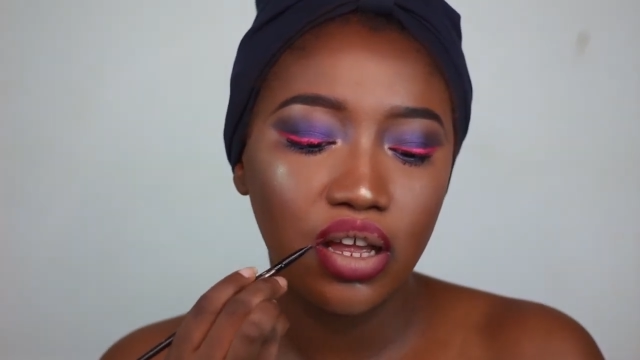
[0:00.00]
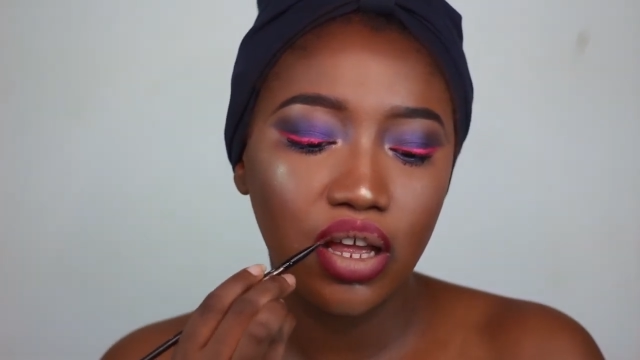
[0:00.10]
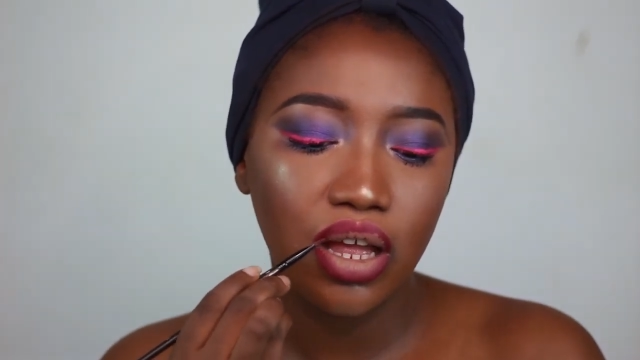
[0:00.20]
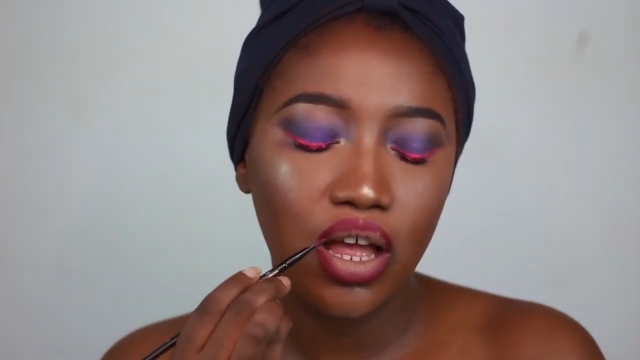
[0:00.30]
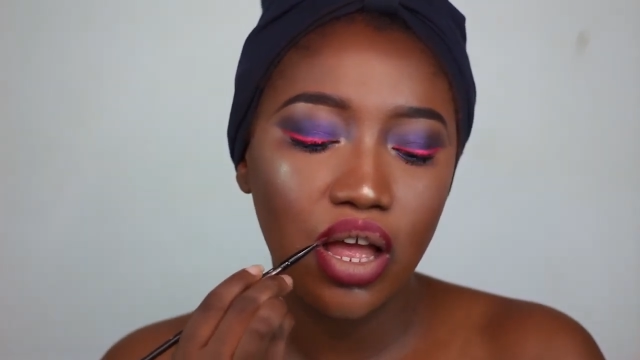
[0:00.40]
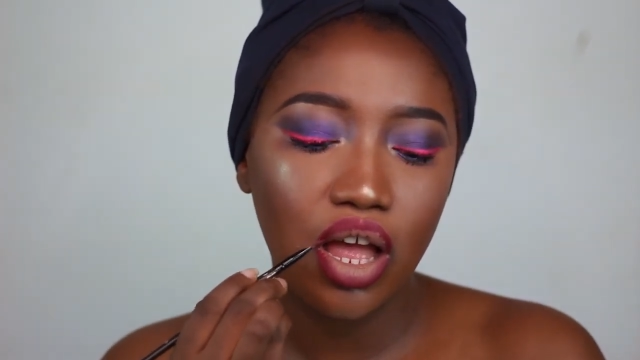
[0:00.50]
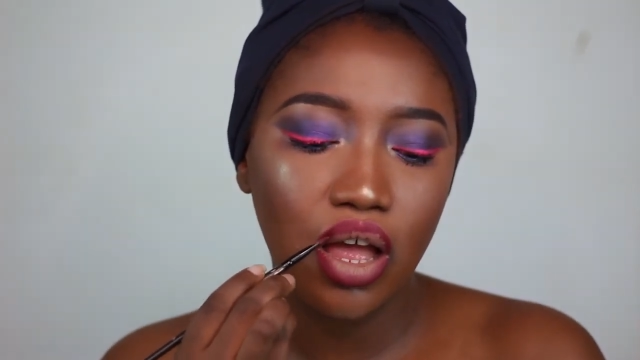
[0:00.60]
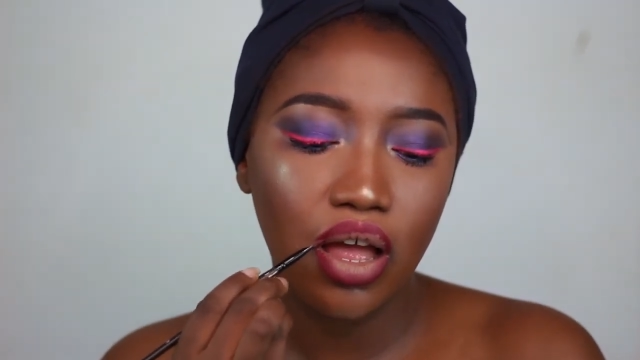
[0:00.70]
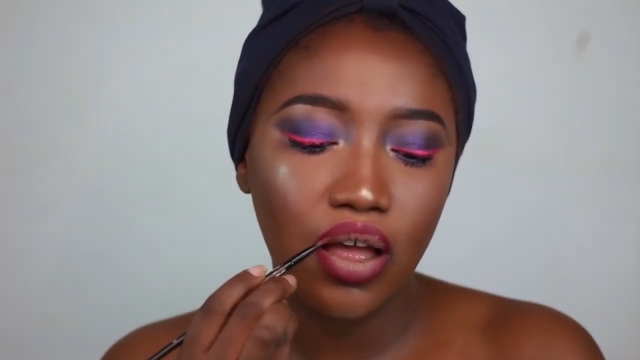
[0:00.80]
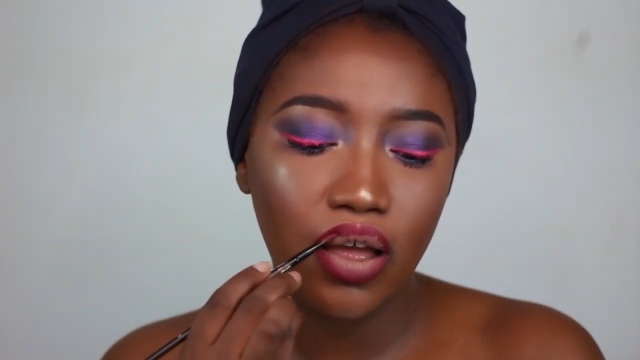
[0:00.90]
Please
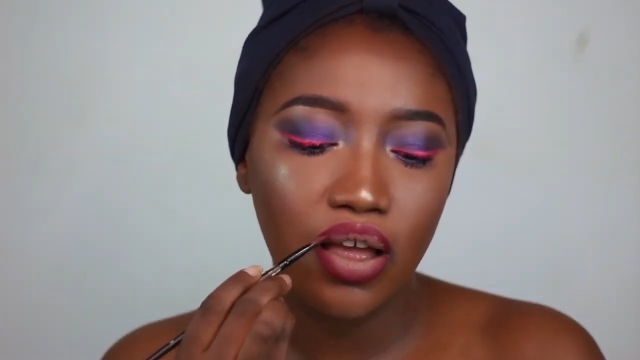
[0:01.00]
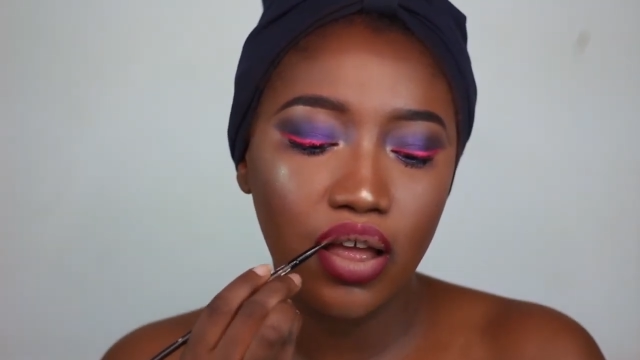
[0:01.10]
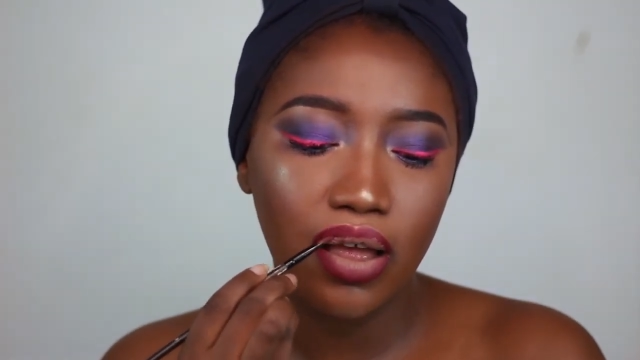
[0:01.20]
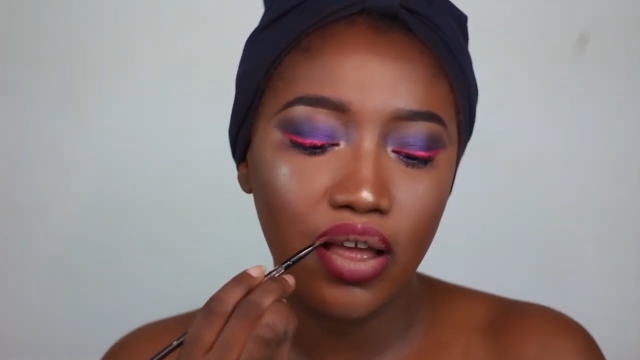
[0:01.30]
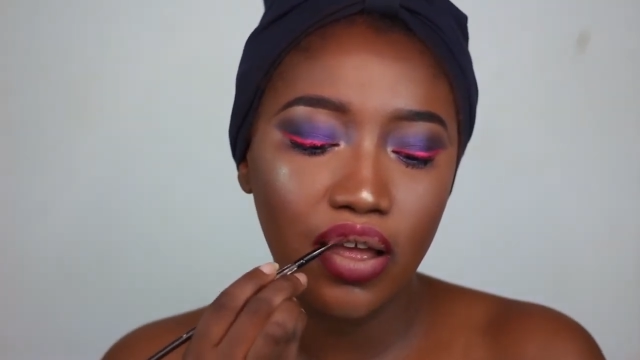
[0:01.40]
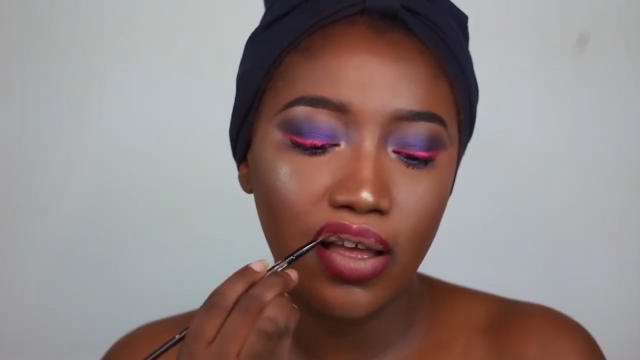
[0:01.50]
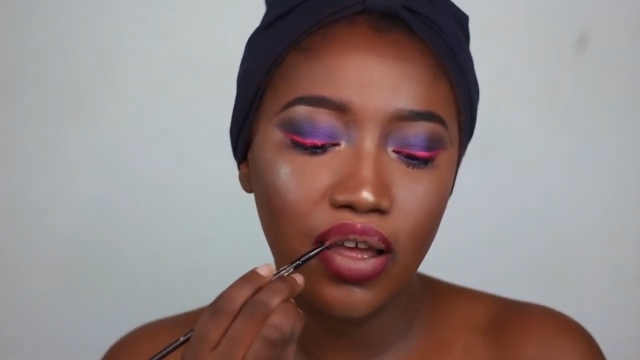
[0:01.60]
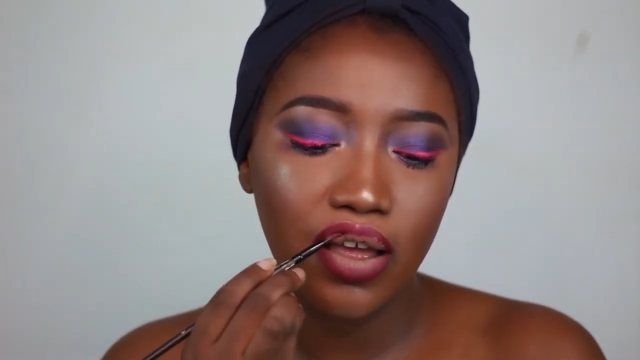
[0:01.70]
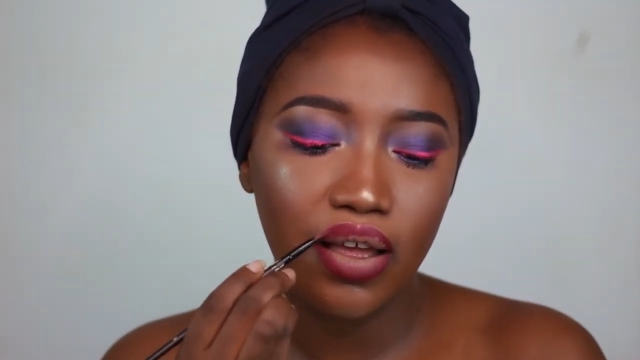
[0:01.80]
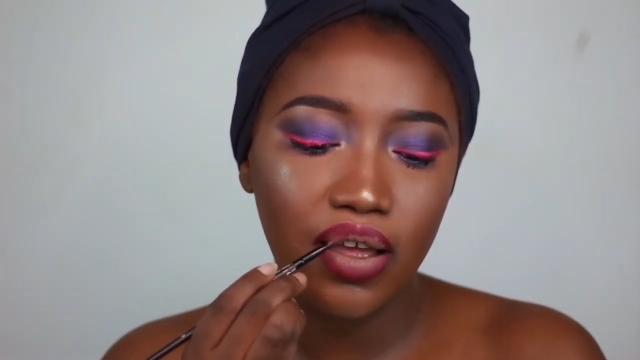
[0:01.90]
follow me on
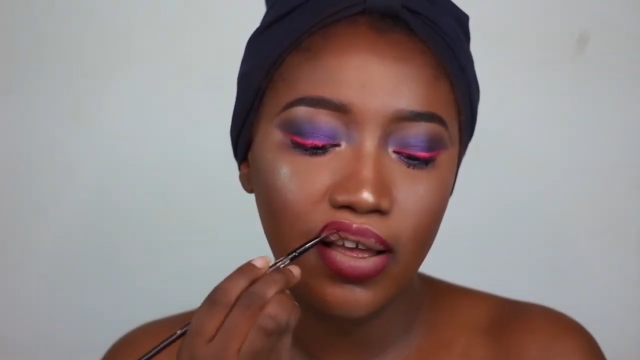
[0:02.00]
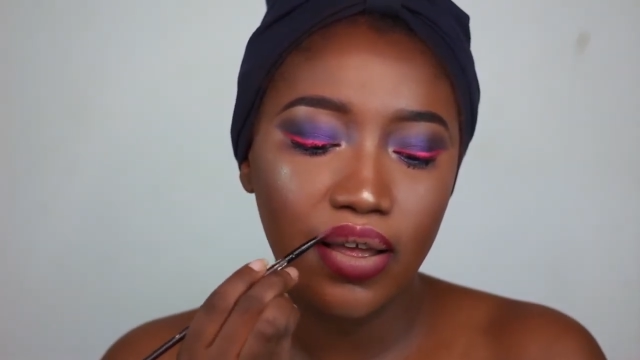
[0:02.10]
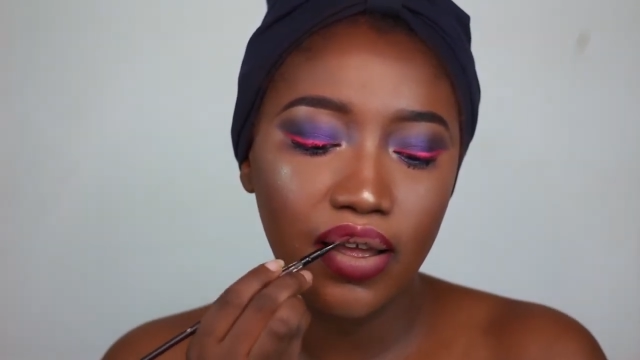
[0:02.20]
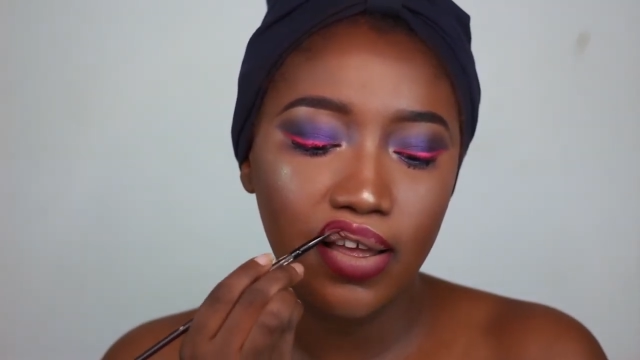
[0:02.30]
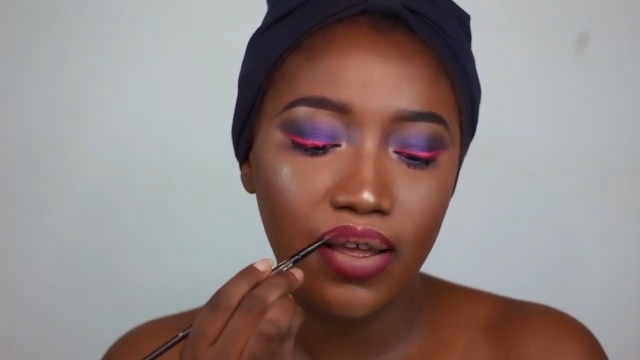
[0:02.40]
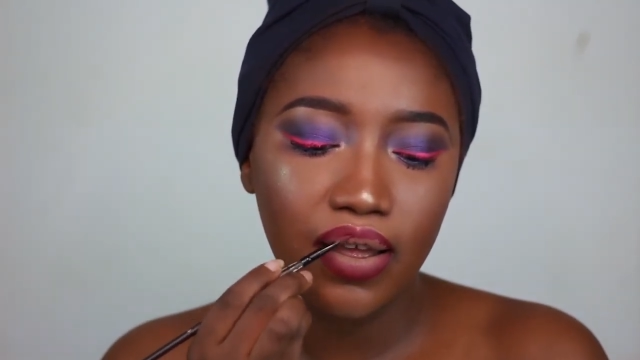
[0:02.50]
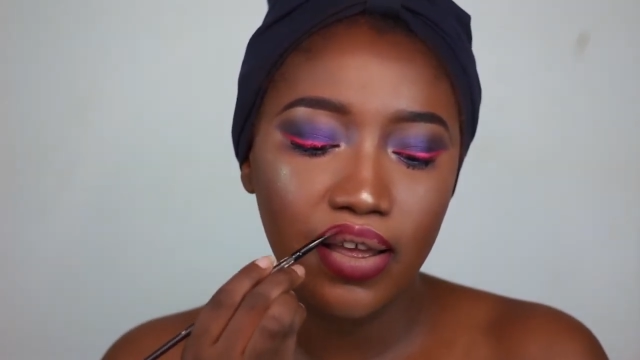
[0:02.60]
Instagram.